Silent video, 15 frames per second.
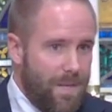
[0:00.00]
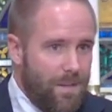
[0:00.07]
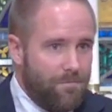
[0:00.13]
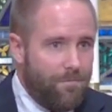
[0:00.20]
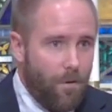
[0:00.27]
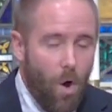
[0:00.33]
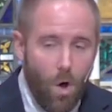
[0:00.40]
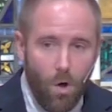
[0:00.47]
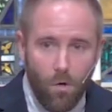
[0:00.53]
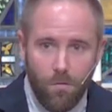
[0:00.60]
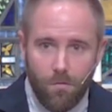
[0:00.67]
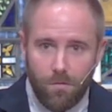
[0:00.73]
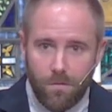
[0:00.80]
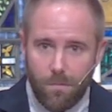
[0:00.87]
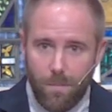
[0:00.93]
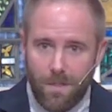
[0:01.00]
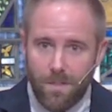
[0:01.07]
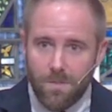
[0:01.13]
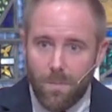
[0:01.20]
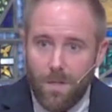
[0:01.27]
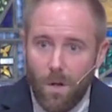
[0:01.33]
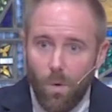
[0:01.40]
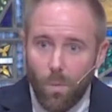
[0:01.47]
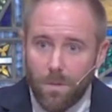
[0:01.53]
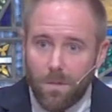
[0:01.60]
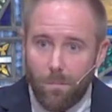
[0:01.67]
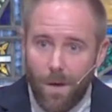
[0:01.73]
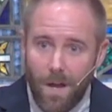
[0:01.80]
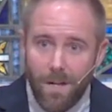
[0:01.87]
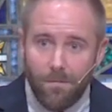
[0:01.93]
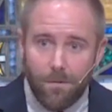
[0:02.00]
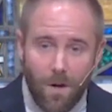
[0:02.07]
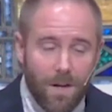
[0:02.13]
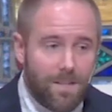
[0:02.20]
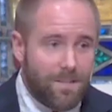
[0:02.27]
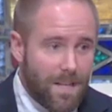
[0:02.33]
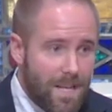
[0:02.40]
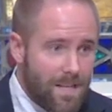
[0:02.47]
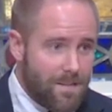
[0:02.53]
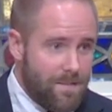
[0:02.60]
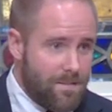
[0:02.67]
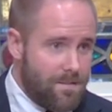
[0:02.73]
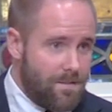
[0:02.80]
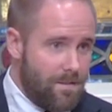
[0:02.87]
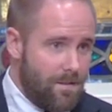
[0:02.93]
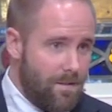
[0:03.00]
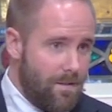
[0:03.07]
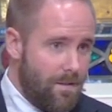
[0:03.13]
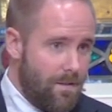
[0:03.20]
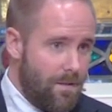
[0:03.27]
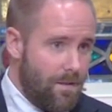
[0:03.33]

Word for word: to be involved, because we know what the body of Christ is.